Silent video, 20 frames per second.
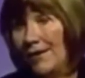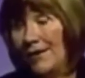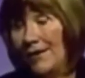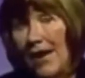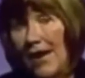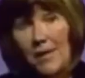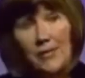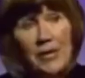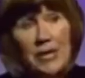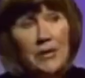
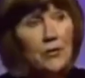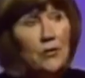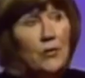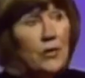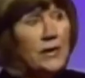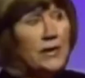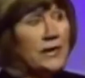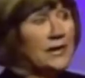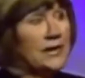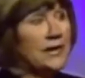I'm getting
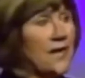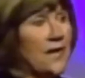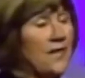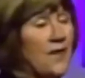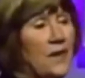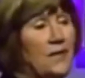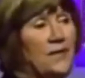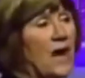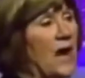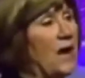rid of stuff.
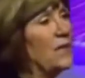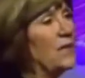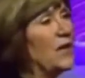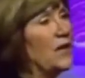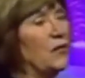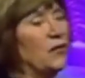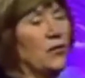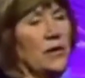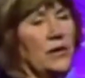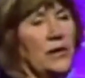I've
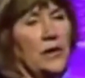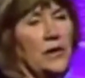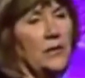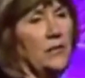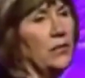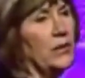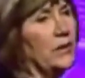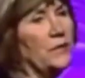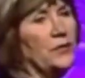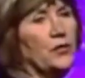gotten
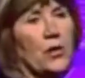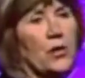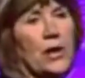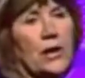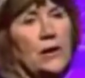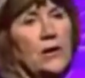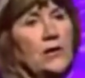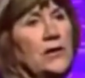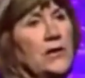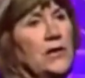rid of
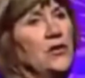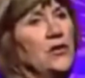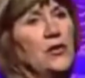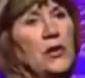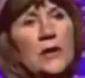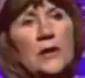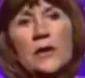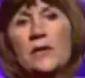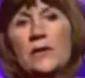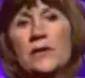truckloads and
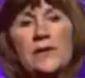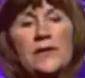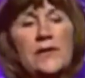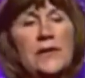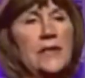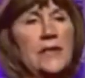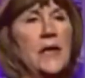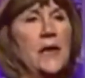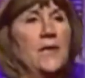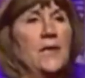truckloads of
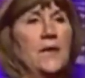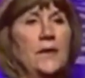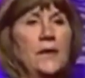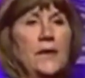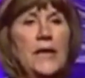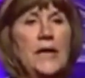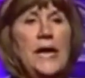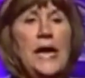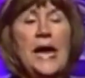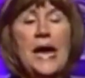stuff.
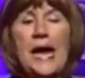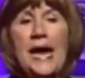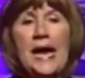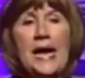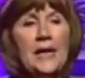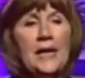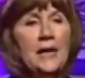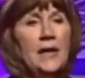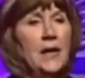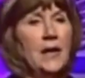
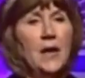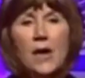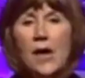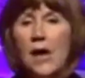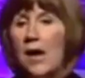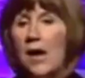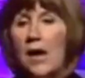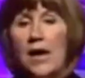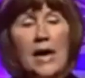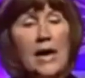And
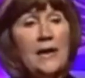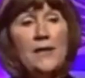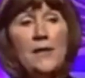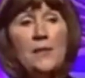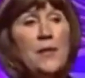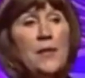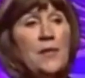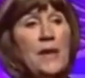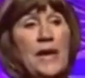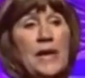I even
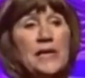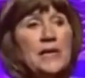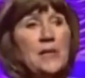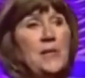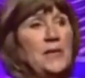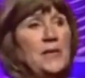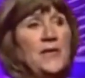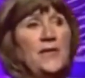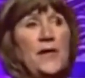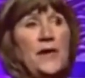put my
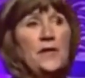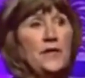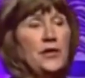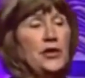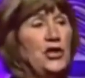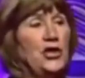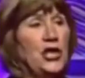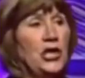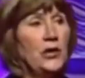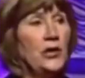husband's
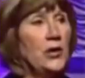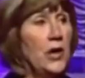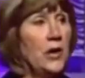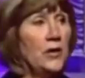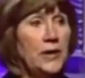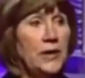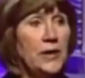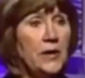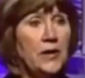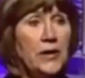favorite chair
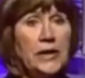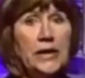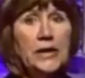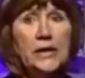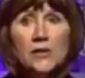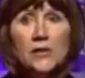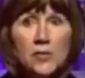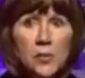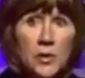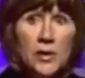out there, and he
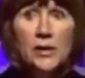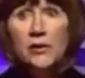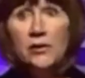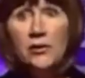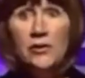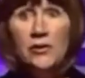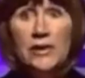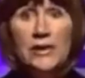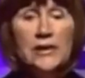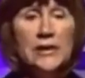goes, what are you
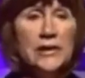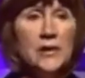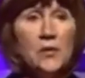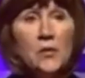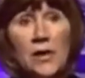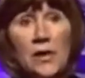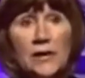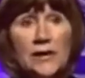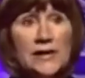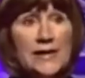doing? I said,
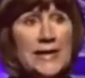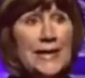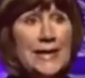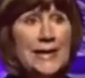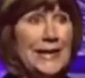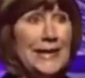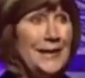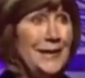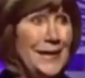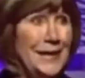well, sit
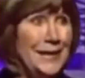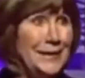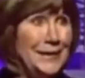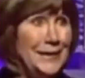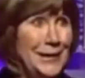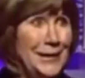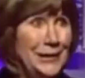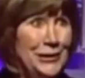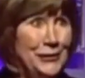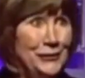in it. They can
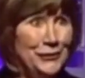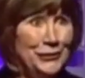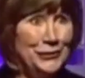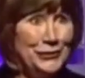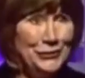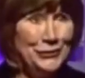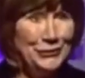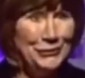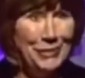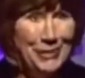take you
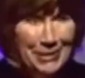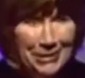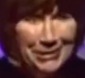too.